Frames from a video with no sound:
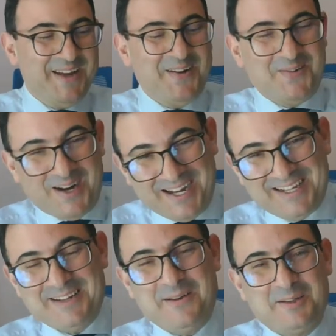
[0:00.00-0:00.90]

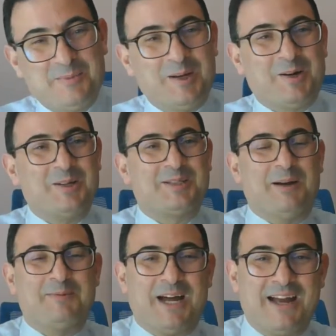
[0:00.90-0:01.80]
Why? It's because
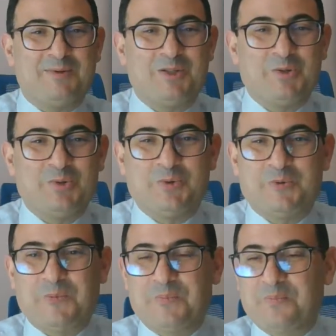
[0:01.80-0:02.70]
sometimes
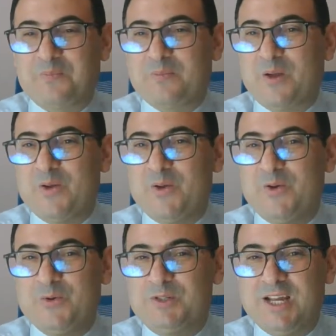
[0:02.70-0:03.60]
you
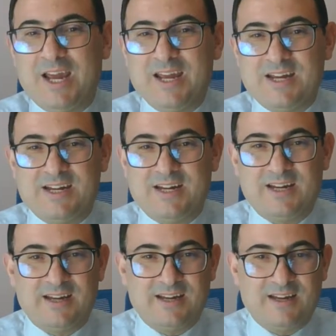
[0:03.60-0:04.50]
take
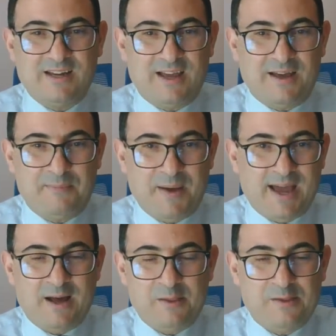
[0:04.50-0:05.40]
a
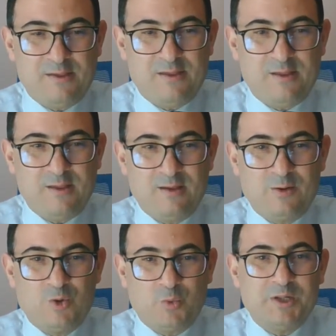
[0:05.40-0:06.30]
path
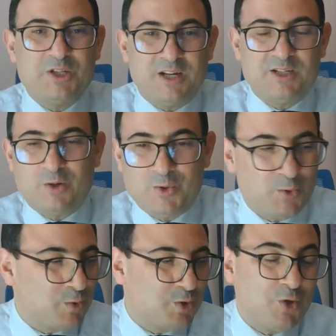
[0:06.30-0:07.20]
to which there is no
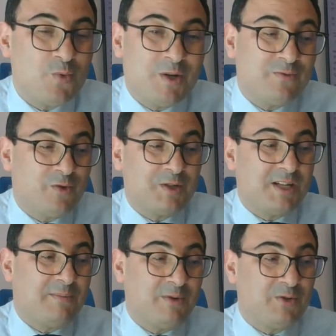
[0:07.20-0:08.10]
solution. You want, for
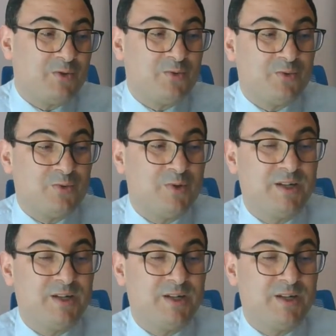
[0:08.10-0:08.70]
example, to